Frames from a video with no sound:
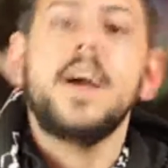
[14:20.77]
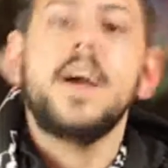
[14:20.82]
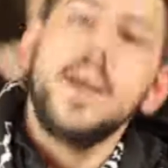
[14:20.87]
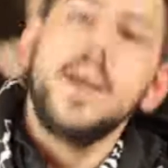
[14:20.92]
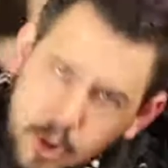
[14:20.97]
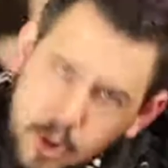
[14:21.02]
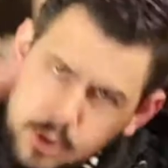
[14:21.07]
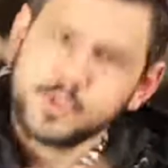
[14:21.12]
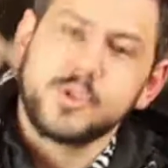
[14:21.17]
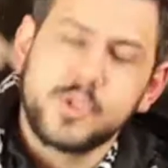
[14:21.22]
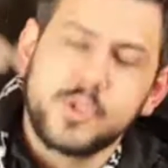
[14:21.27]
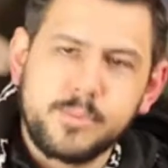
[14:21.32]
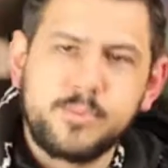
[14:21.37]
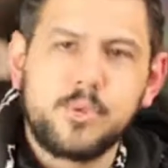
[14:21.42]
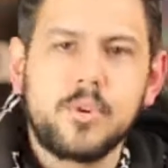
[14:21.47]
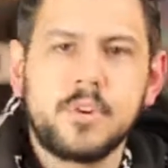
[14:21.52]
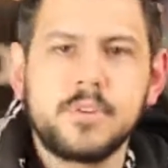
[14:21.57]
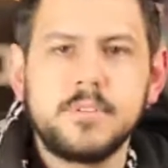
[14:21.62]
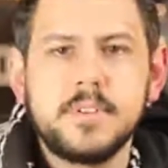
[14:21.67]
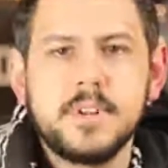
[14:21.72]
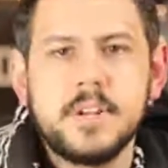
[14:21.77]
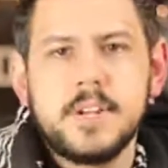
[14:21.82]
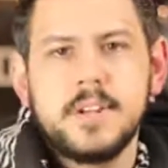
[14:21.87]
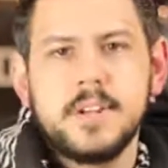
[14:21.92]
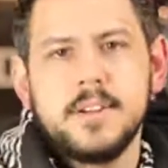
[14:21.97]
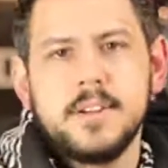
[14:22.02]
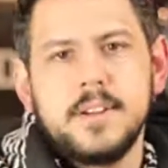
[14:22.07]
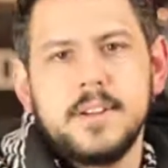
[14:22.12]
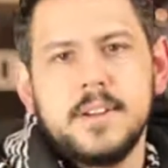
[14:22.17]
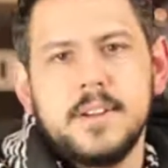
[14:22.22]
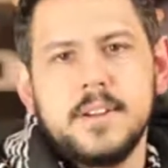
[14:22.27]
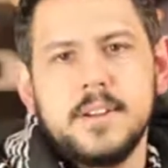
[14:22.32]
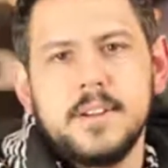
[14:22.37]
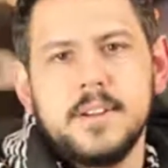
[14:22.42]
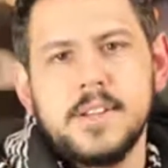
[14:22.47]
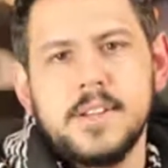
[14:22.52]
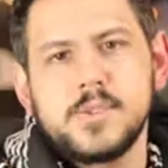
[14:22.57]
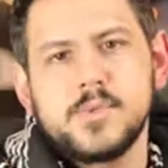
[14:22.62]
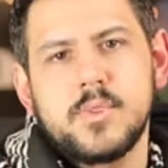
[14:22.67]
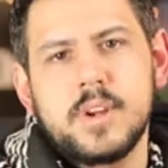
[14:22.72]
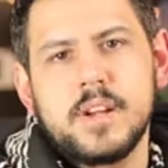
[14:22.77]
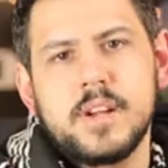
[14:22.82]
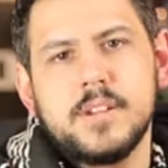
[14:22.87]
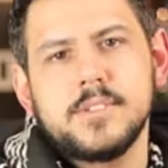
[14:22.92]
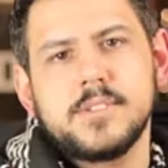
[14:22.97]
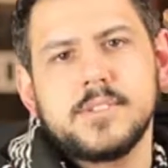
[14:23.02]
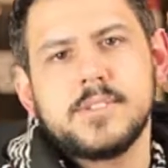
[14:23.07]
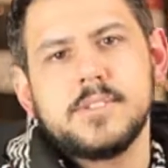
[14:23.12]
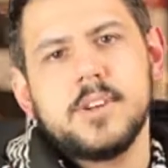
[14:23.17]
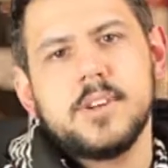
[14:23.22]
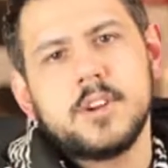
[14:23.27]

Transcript: and also support Israel's